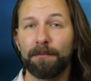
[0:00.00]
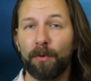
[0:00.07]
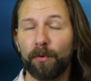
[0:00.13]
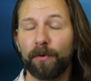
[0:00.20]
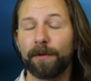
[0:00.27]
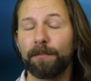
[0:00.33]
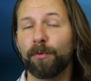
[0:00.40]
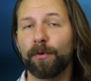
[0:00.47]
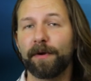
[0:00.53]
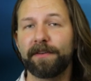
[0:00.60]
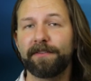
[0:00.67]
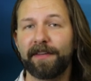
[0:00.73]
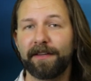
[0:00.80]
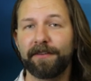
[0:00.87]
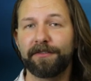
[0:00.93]
more and more
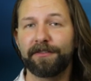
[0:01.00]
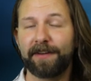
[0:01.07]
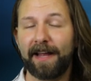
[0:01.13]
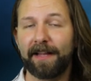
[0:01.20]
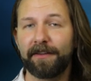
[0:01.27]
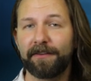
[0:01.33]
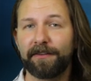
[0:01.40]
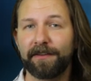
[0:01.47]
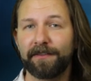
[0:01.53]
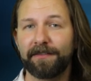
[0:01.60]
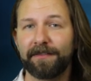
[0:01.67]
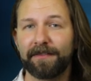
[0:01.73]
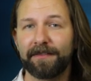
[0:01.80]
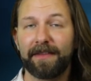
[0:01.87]
intense challenges,